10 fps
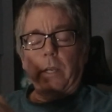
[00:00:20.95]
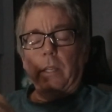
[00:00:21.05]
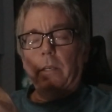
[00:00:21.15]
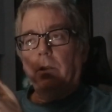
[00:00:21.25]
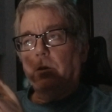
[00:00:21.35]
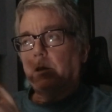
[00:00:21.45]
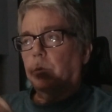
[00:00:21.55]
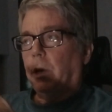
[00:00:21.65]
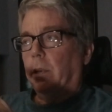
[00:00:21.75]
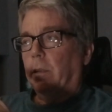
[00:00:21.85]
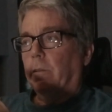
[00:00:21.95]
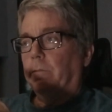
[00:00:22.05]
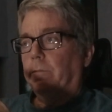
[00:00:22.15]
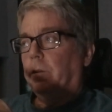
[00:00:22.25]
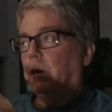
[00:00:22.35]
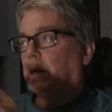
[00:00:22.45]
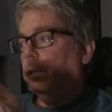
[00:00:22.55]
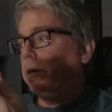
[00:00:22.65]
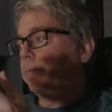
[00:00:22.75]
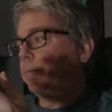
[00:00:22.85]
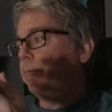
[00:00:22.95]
need to do some kind of uh,